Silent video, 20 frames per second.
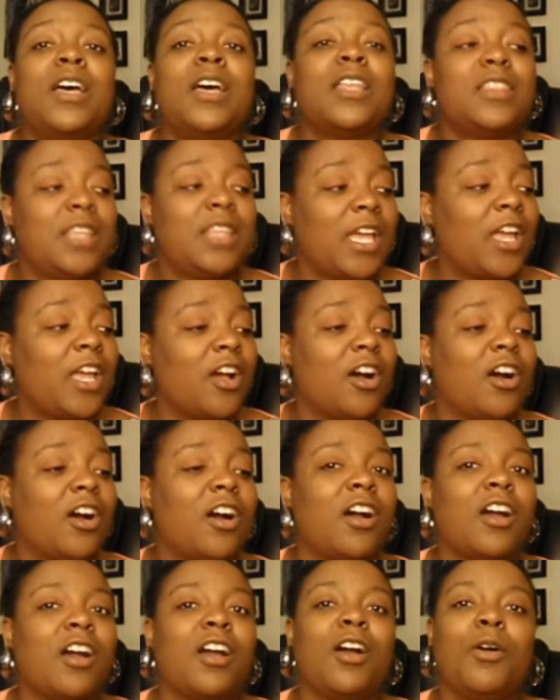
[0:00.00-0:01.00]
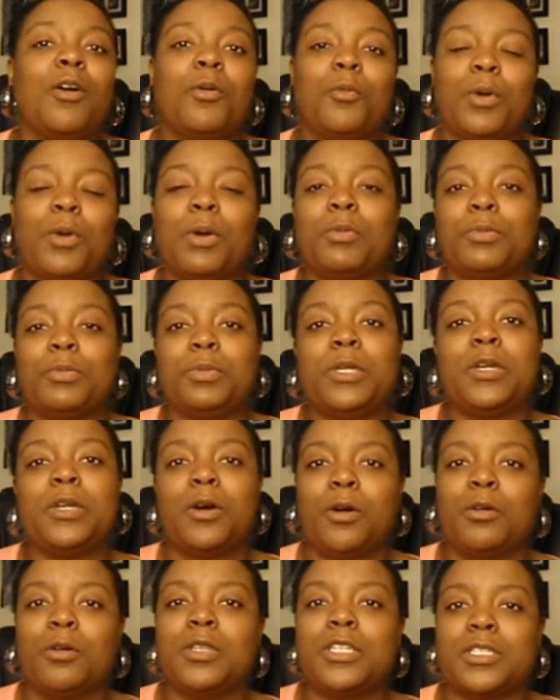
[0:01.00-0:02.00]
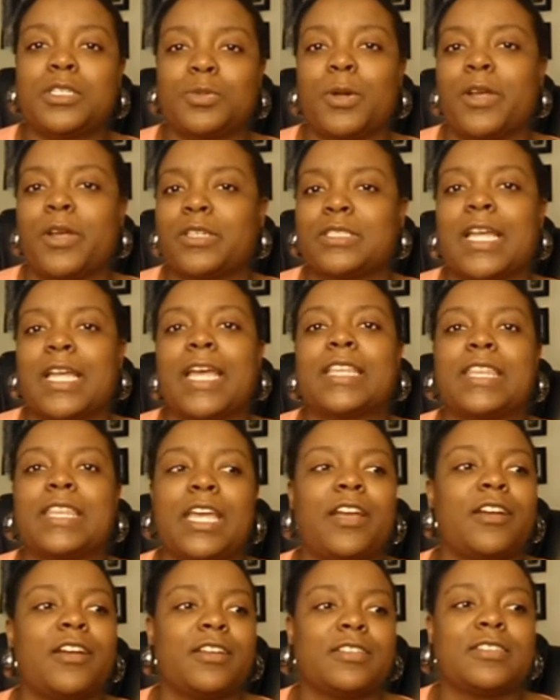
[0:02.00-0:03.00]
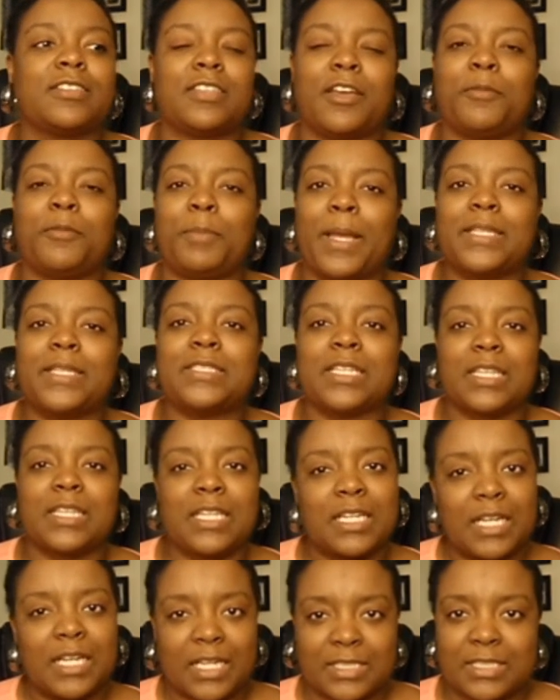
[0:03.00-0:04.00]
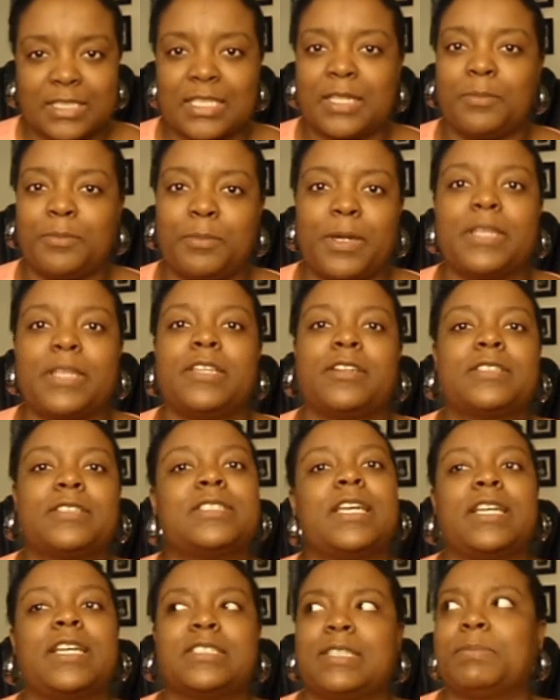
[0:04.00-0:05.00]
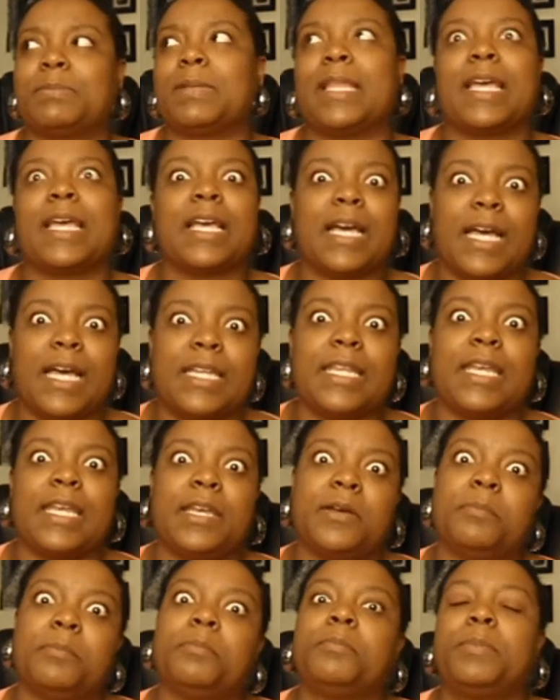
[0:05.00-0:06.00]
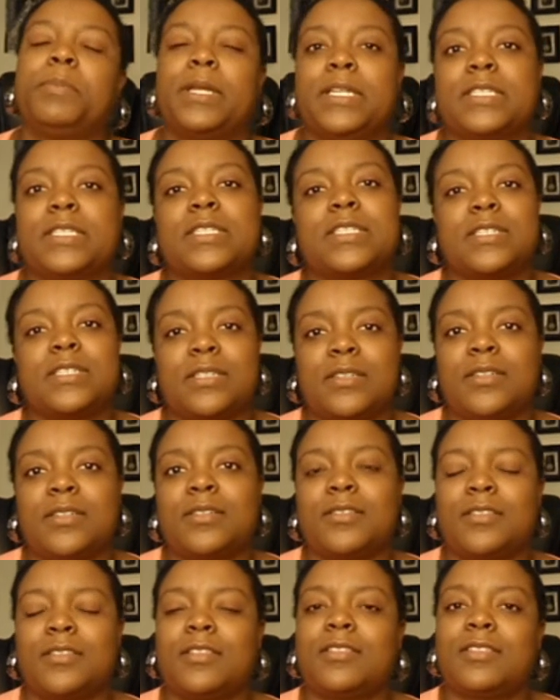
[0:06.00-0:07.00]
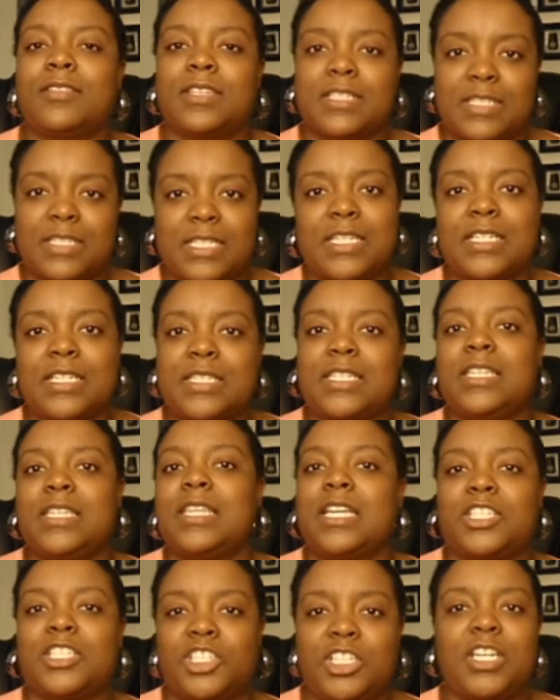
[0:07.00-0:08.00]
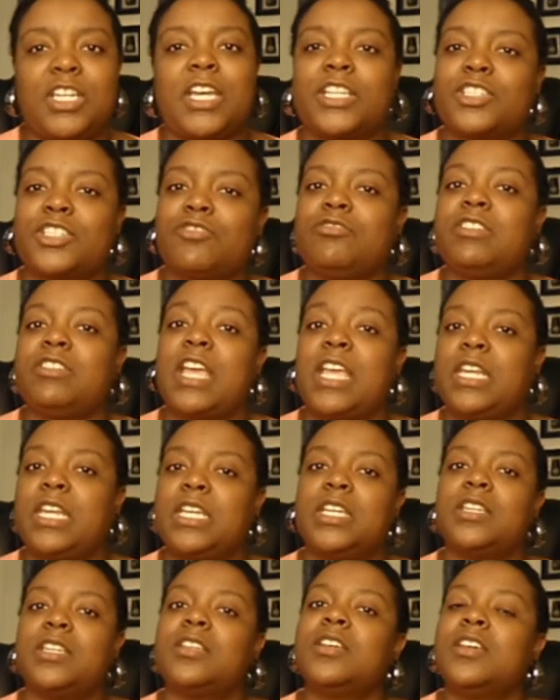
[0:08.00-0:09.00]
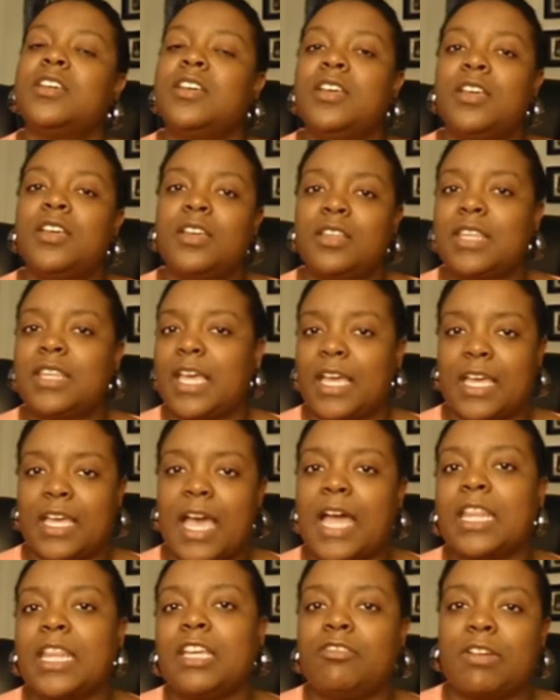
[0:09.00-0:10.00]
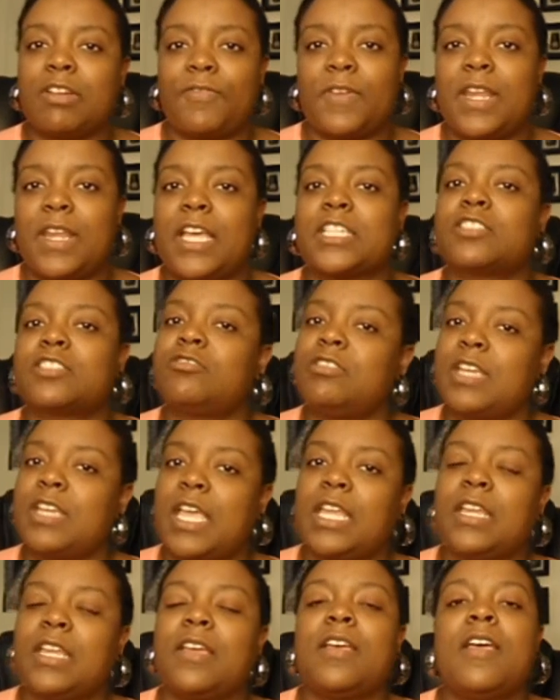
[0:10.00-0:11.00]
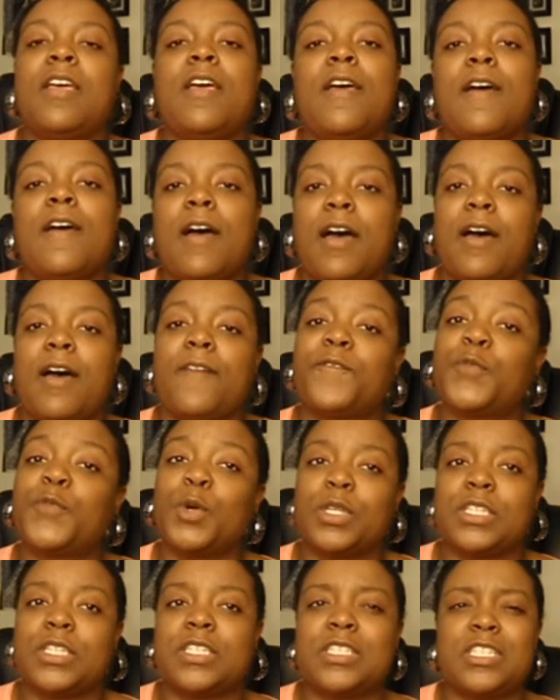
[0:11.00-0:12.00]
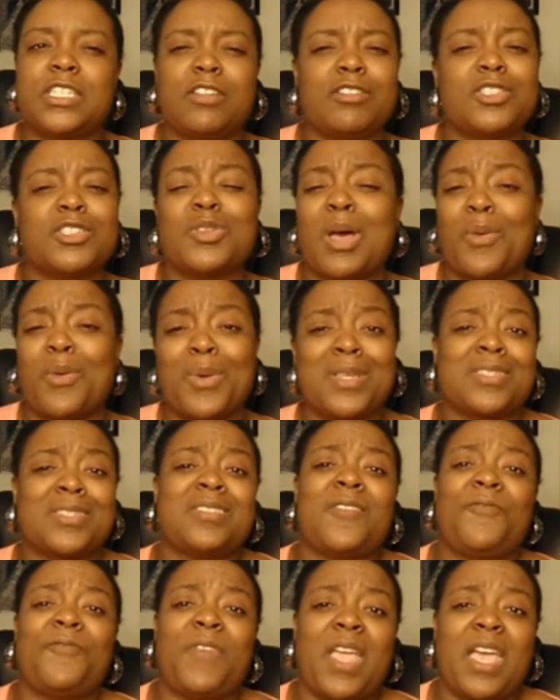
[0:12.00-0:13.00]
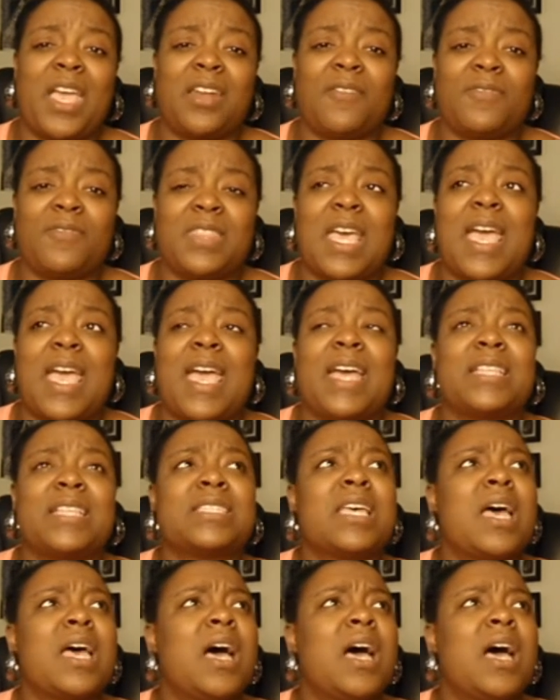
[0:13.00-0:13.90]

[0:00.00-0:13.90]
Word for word: They are what would be holy swears. Like they're they're basically cussing, but they're saying something like goddamn. But it's to the deity that she has created, that Kylie Griffin has created uh, for this series. So I wasn't a fan of that.